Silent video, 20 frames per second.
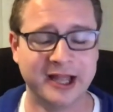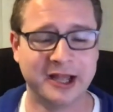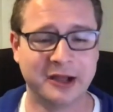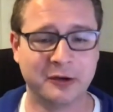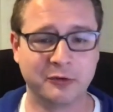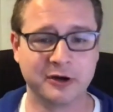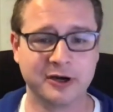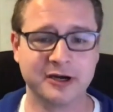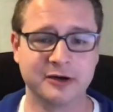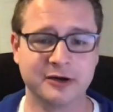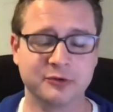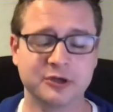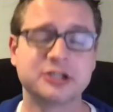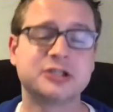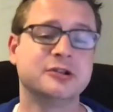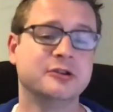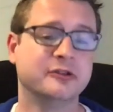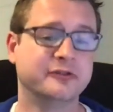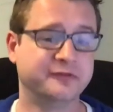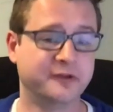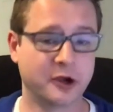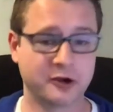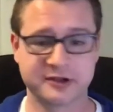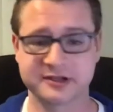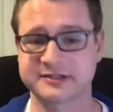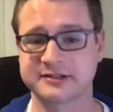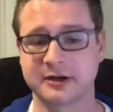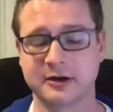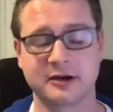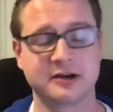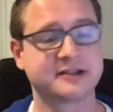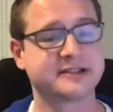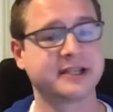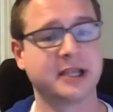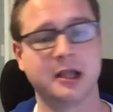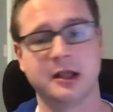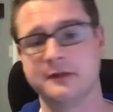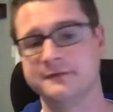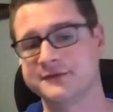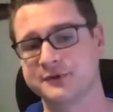We're too focused on
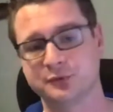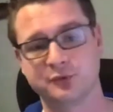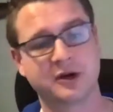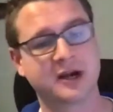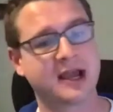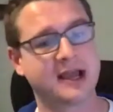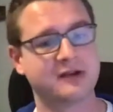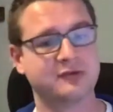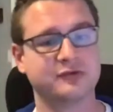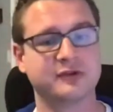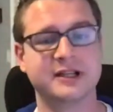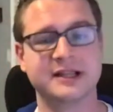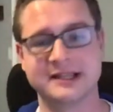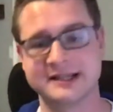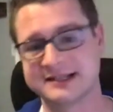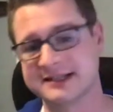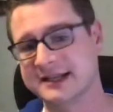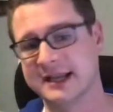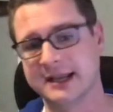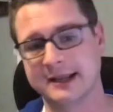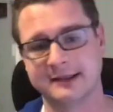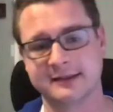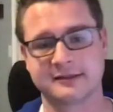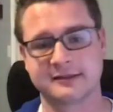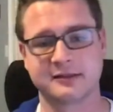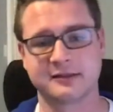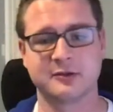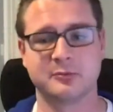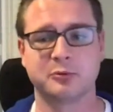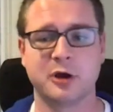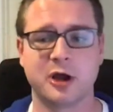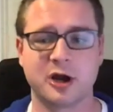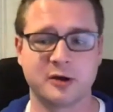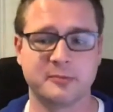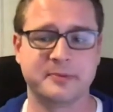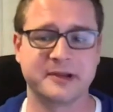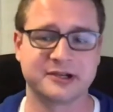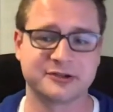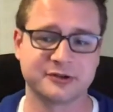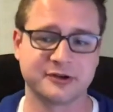ourselves. We're not really seeing the broader
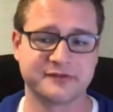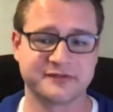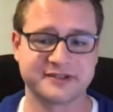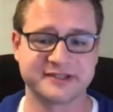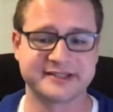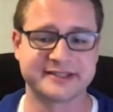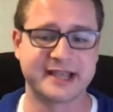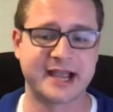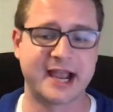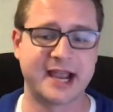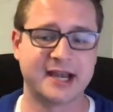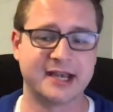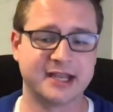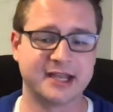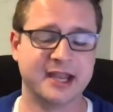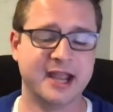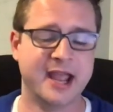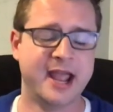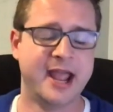picture of society.